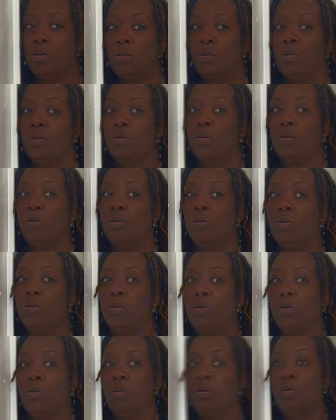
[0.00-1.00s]

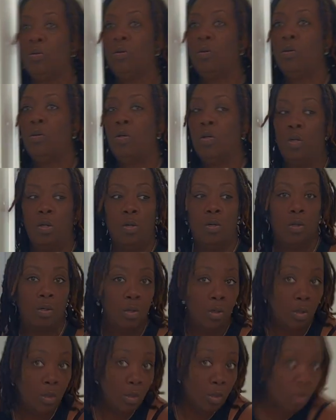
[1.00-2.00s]

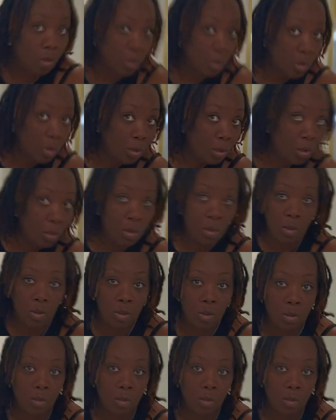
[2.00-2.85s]
Nothing is said.